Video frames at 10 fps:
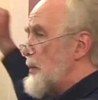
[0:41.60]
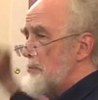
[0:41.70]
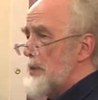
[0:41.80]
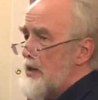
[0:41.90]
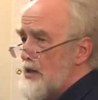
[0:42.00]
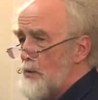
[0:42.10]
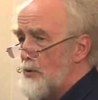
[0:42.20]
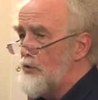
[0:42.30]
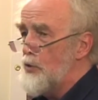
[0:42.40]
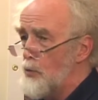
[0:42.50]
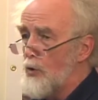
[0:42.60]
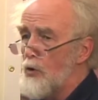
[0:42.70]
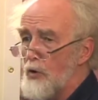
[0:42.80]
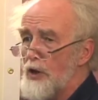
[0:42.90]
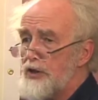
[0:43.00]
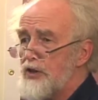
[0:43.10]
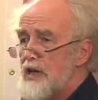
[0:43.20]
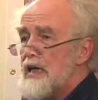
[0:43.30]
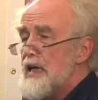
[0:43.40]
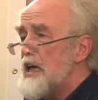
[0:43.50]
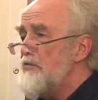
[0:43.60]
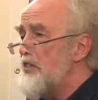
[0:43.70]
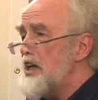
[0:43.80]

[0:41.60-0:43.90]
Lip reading: pinned up on the wall. And if they